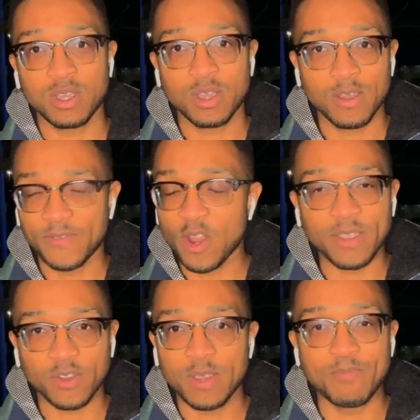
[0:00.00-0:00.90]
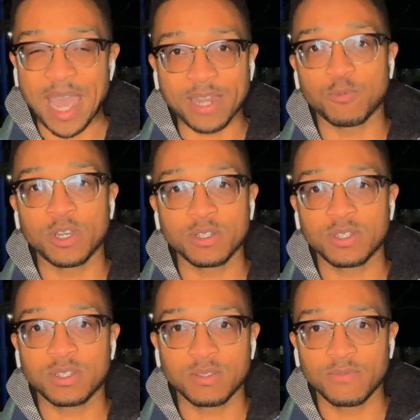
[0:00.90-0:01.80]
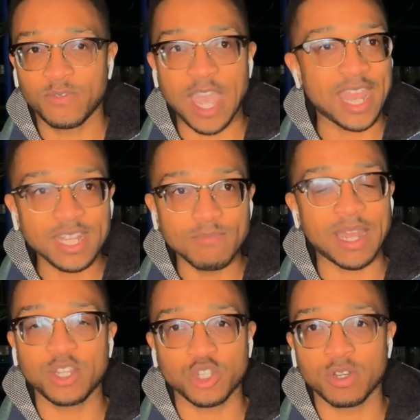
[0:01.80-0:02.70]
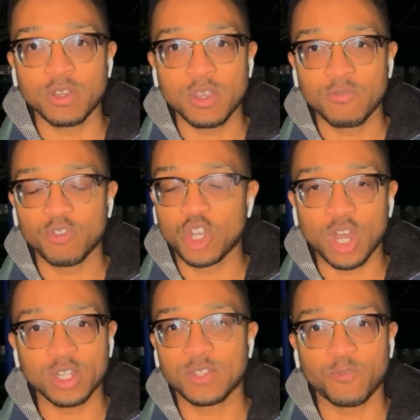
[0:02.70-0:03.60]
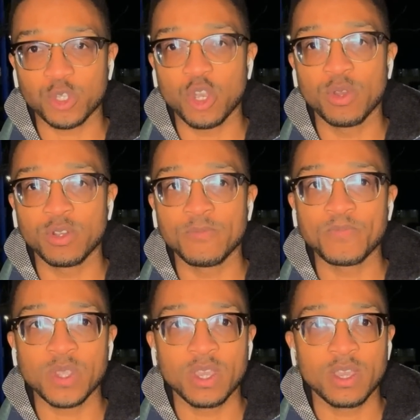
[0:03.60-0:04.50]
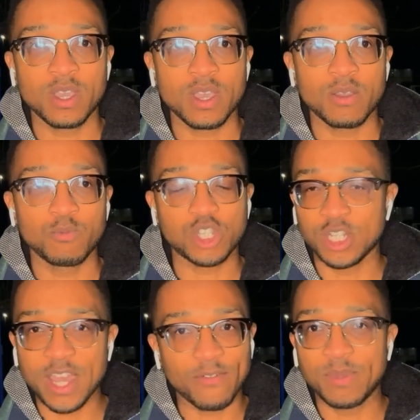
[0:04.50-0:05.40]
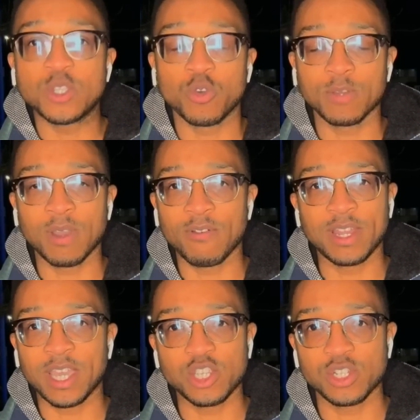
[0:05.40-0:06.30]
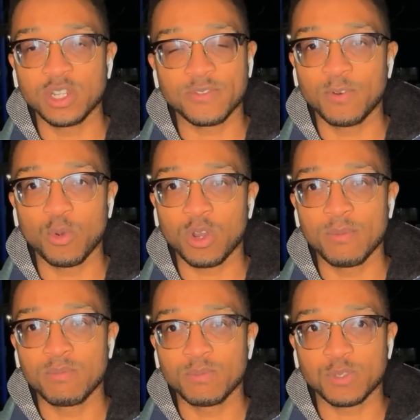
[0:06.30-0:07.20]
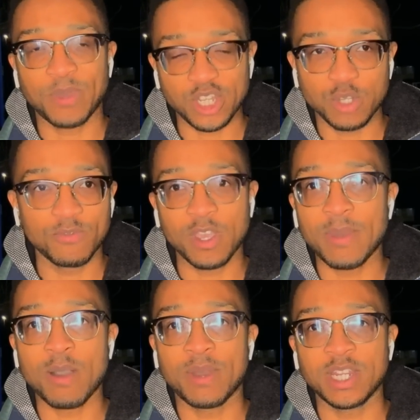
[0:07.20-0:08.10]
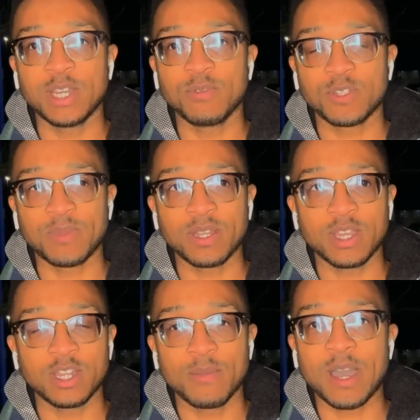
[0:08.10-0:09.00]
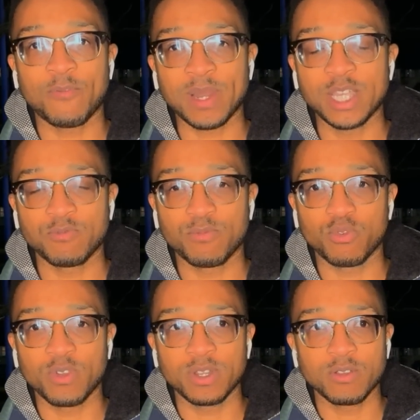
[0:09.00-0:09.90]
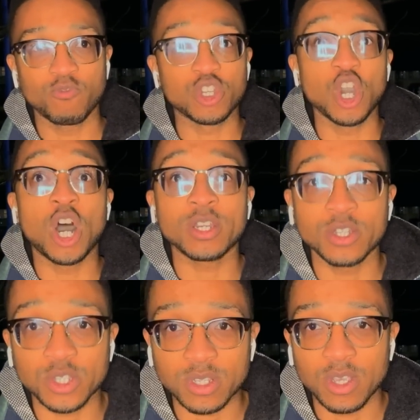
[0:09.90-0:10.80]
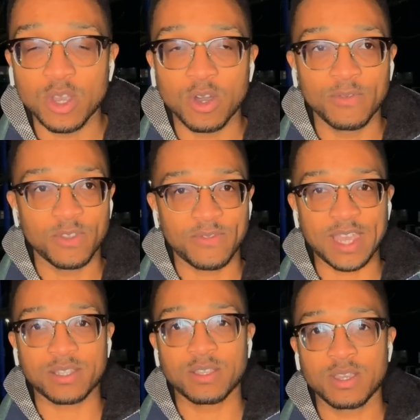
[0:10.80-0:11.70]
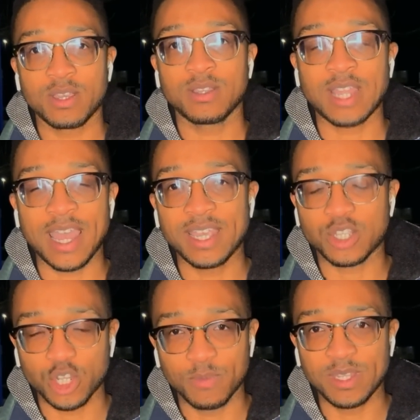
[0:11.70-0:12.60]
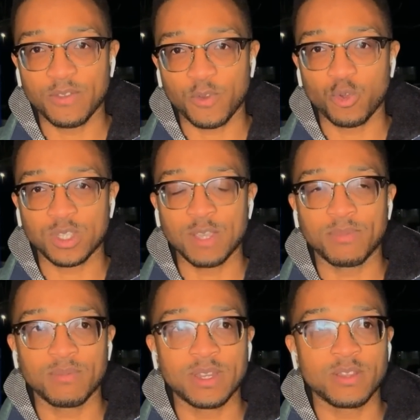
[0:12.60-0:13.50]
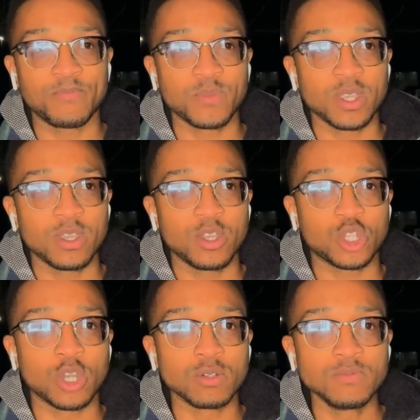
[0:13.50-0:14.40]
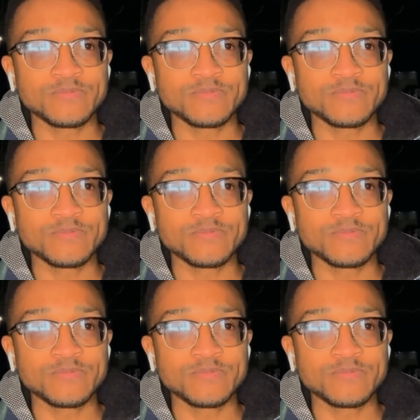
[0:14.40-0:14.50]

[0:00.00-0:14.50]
a very, very bad one for any manager, regardless of what's going on. We should never be talking about relegation at this football club, especially with the amount of money that we've spent and the amount of players we brought in, regardless of the fact that it's going to be difficult to implement them. So